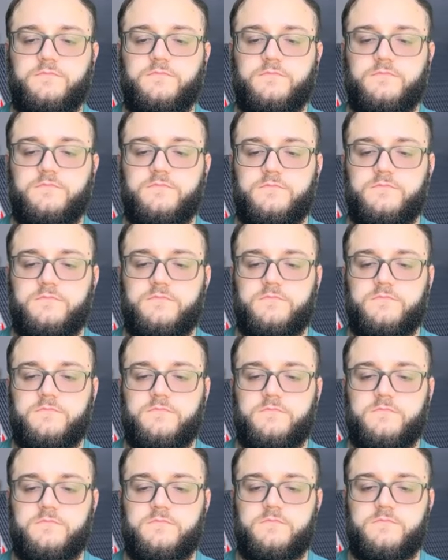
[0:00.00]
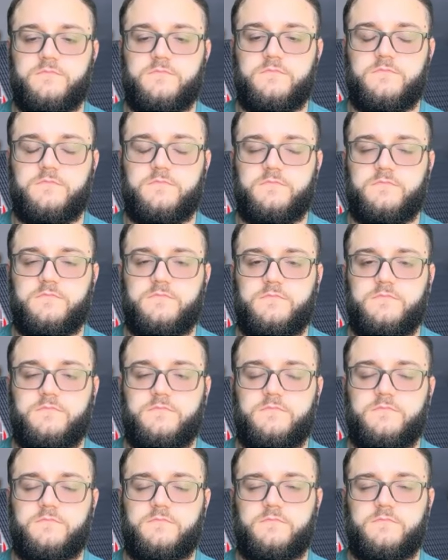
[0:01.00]

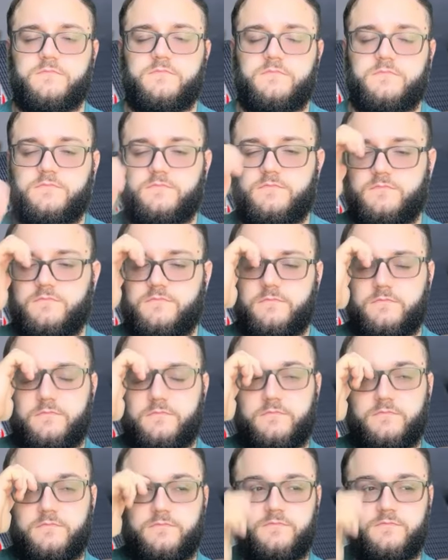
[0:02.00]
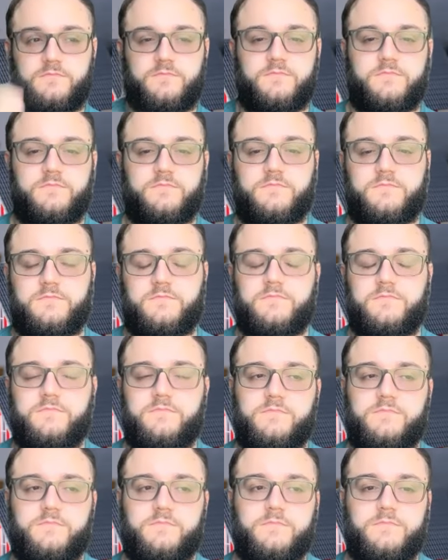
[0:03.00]

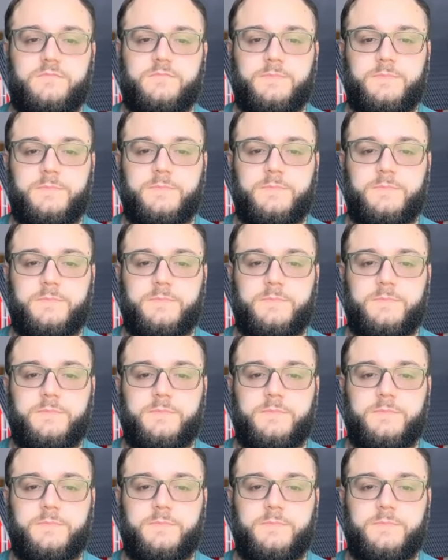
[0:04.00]
(not speaking)